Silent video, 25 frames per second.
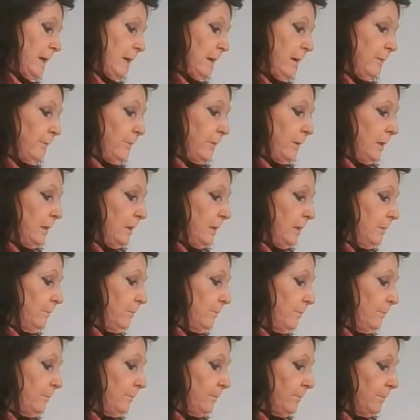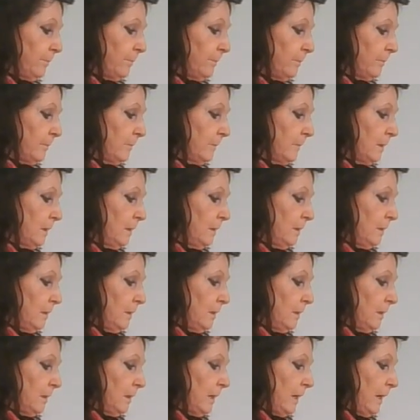have him,
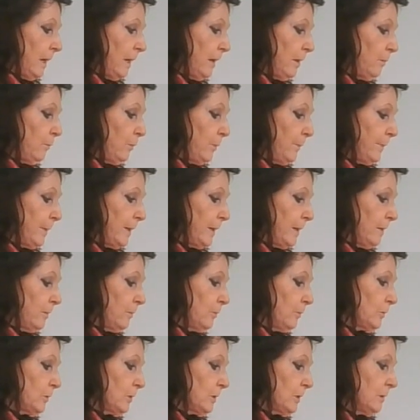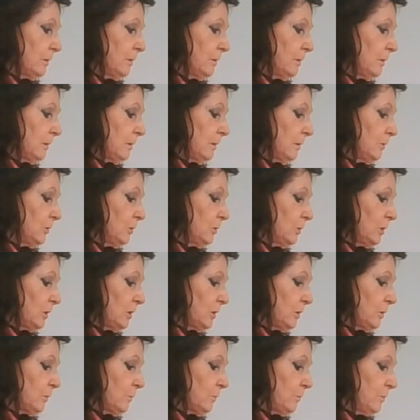how about,
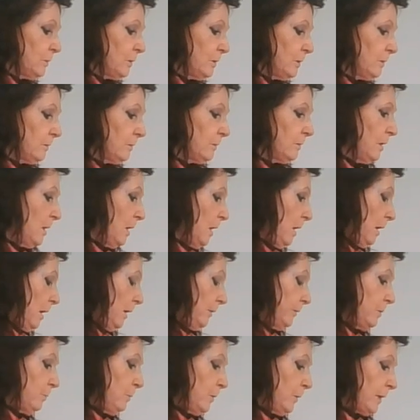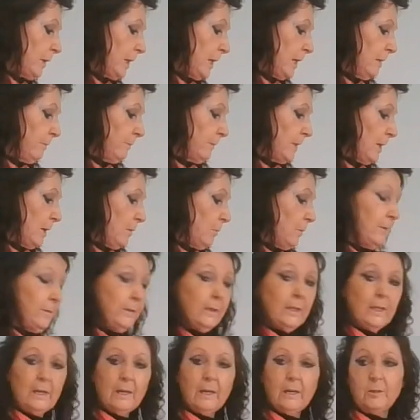I think we'll keep that one
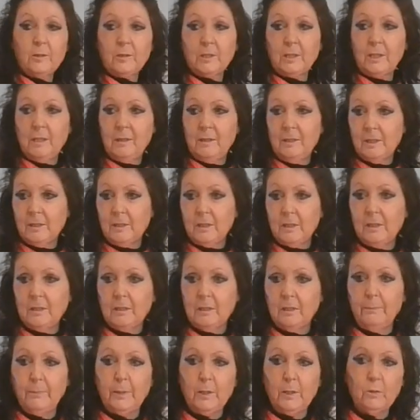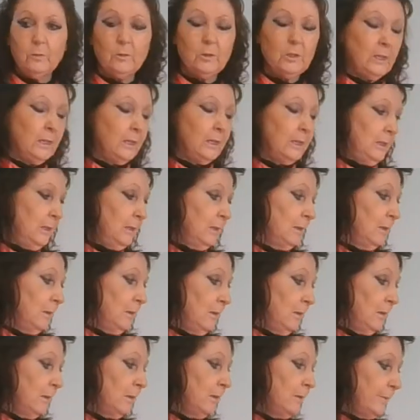there. You see, this is the beauty
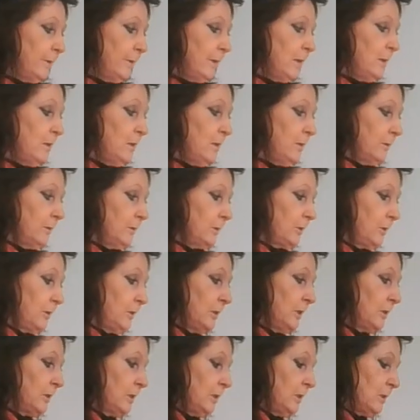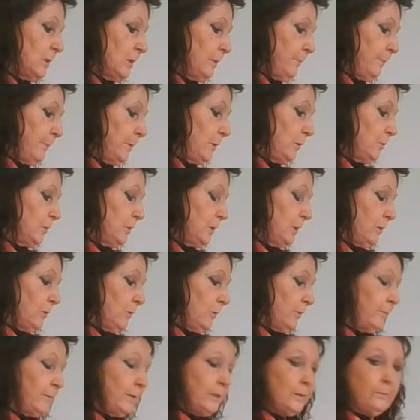of art. This is the beauty
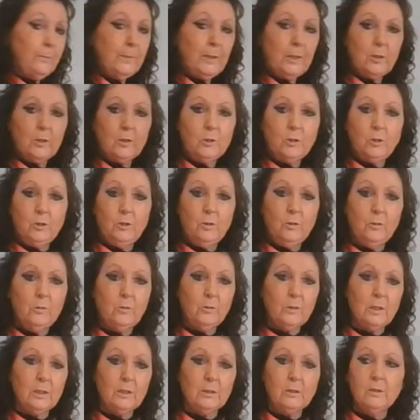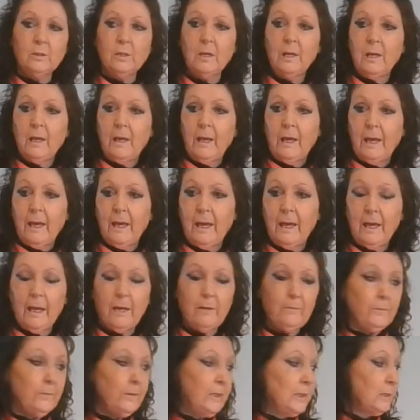of it, because you can
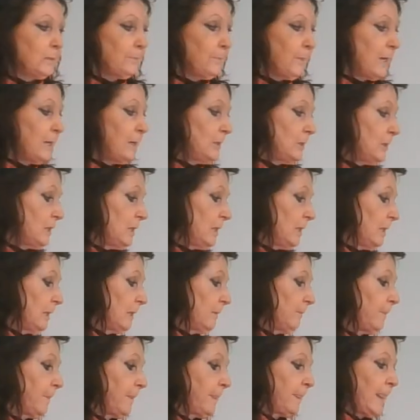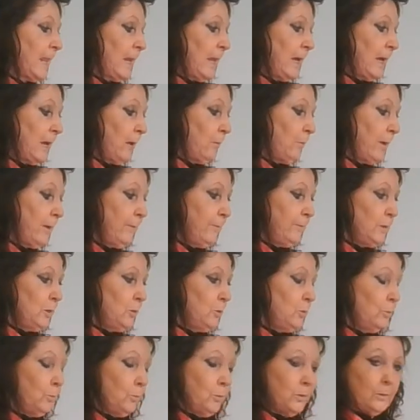have this painting however
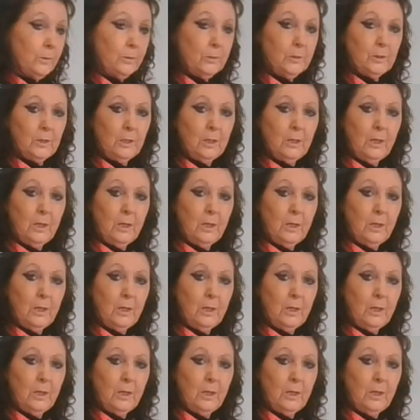you want.